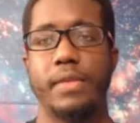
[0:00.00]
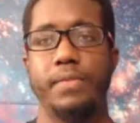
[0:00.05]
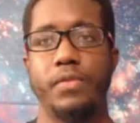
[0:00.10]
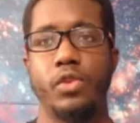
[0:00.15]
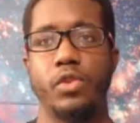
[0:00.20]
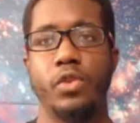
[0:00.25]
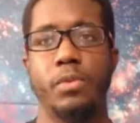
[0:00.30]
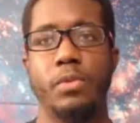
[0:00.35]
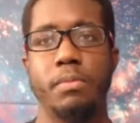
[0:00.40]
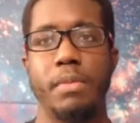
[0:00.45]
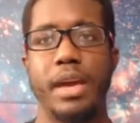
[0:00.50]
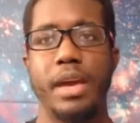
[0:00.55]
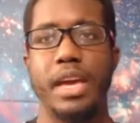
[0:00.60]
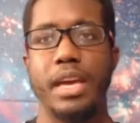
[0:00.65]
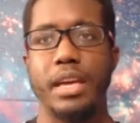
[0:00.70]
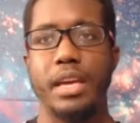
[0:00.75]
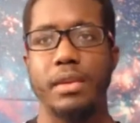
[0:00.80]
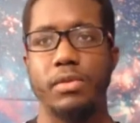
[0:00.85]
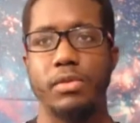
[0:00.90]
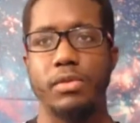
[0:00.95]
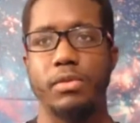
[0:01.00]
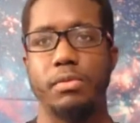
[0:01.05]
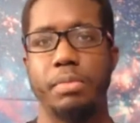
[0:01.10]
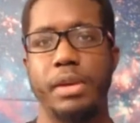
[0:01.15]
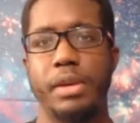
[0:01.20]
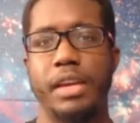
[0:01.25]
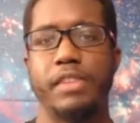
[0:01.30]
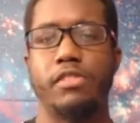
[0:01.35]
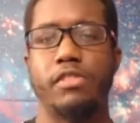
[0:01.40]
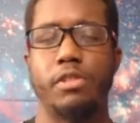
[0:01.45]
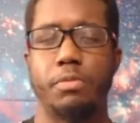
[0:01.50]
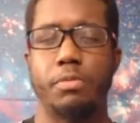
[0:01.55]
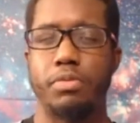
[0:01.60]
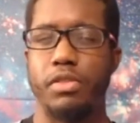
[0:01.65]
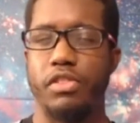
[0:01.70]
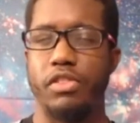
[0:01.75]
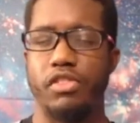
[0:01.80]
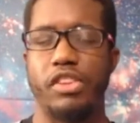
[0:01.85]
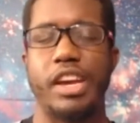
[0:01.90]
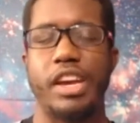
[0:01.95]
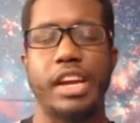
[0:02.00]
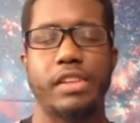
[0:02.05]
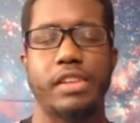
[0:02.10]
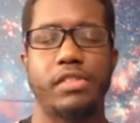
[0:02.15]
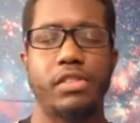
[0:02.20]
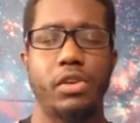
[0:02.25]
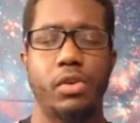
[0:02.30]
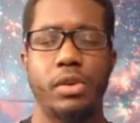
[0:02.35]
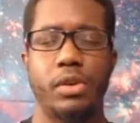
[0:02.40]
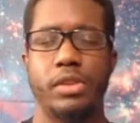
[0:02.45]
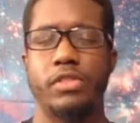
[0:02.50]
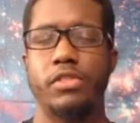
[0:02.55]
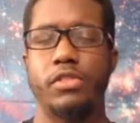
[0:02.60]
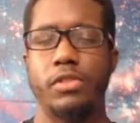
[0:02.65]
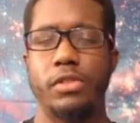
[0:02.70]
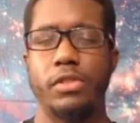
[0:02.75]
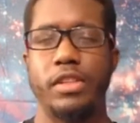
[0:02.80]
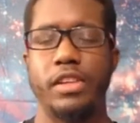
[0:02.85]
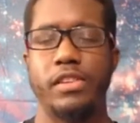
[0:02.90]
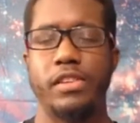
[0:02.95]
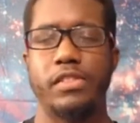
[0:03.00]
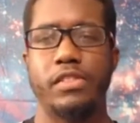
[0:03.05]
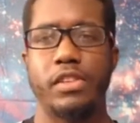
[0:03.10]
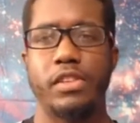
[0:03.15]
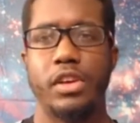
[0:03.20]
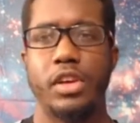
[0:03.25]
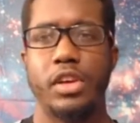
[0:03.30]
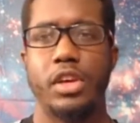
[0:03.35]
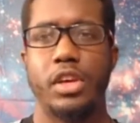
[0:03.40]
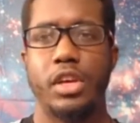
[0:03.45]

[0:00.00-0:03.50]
you may begin to project onto this